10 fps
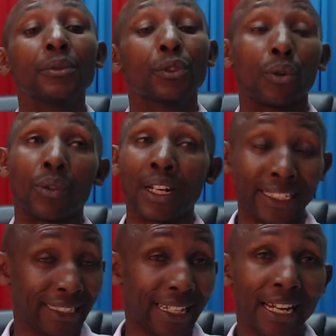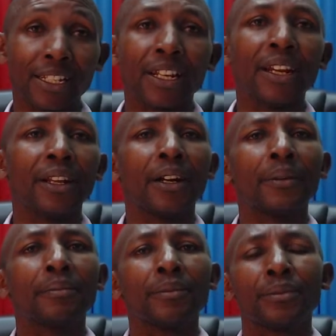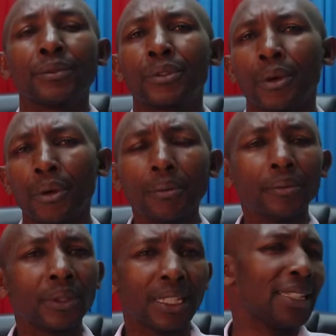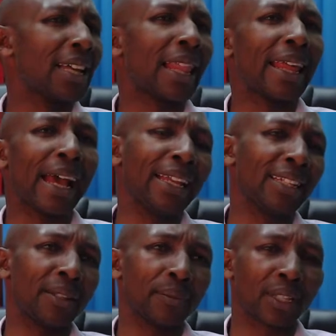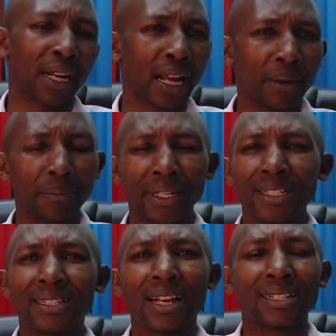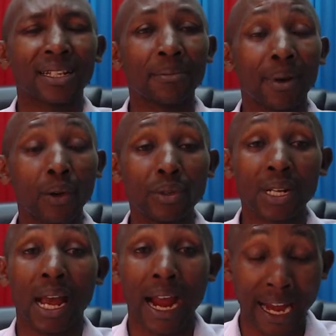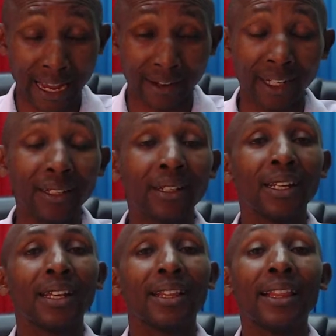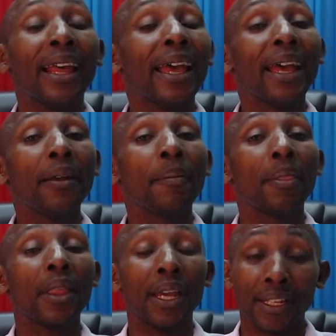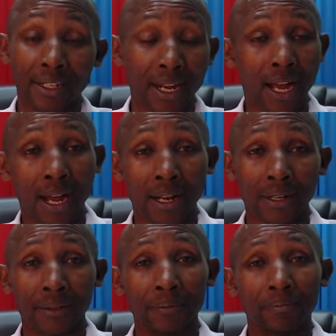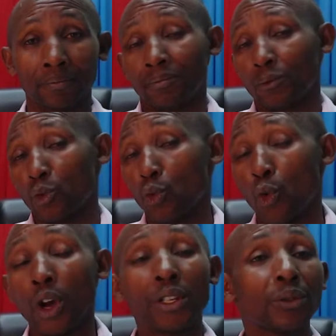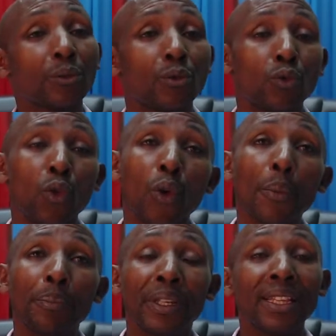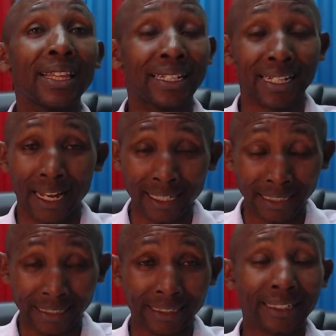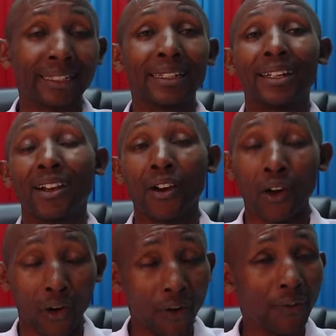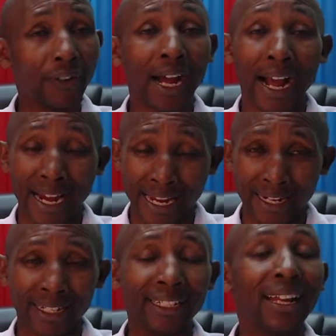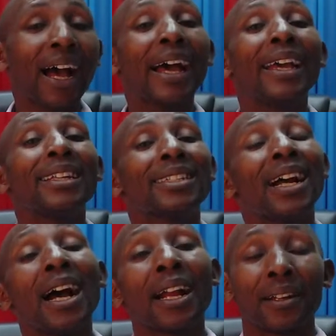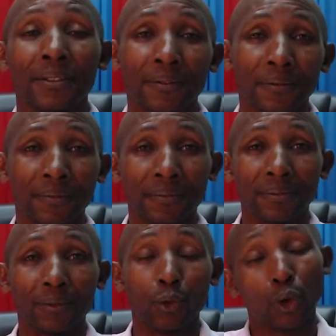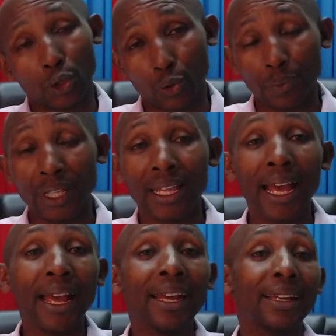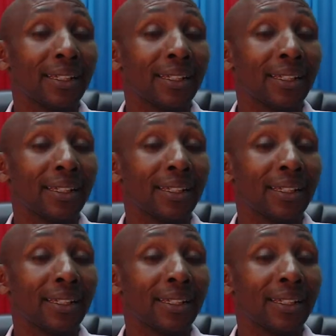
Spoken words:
So that is the agenda. So these are the items that can be discussed about hiring the HR. What will be the task of hiring a HR? What will be the